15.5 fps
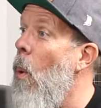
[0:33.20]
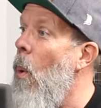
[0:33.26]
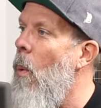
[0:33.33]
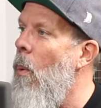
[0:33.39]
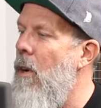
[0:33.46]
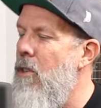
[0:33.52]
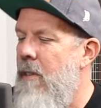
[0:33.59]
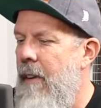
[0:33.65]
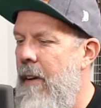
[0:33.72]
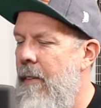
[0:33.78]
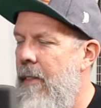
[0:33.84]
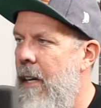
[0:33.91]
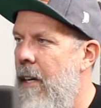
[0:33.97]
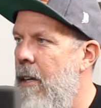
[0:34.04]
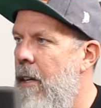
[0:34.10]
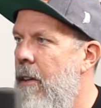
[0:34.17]
Yeah. What's your favorite
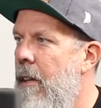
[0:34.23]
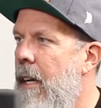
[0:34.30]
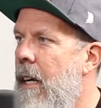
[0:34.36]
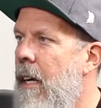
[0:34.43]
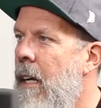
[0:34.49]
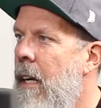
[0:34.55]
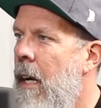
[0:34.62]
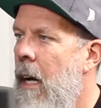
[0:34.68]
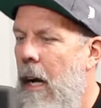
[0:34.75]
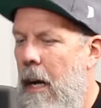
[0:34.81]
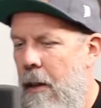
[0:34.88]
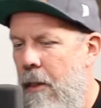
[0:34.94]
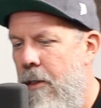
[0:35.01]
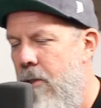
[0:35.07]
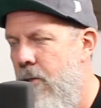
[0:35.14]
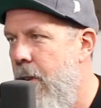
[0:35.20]
thing to do there
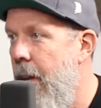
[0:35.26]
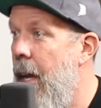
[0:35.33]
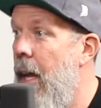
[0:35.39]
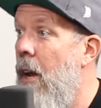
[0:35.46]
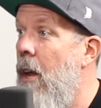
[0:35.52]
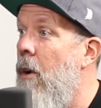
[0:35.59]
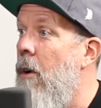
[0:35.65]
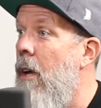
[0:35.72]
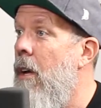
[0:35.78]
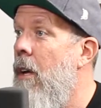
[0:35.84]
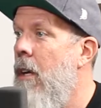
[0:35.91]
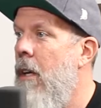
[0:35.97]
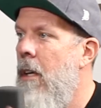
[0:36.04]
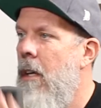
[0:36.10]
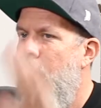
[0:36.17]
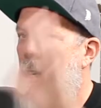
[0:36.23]
other than say hello to
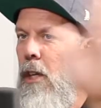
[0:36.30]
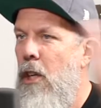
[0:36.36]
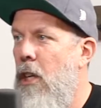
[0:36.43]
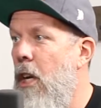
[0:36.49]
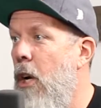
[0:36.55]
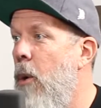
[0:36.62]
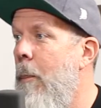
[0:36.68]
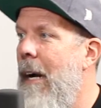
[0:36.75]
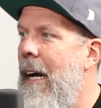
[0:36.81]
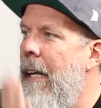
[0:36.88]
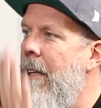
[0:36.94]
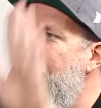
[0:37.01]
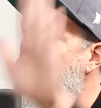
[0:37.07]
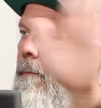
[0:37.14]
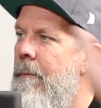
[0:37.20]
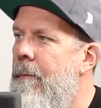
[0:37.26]
Yo Biden?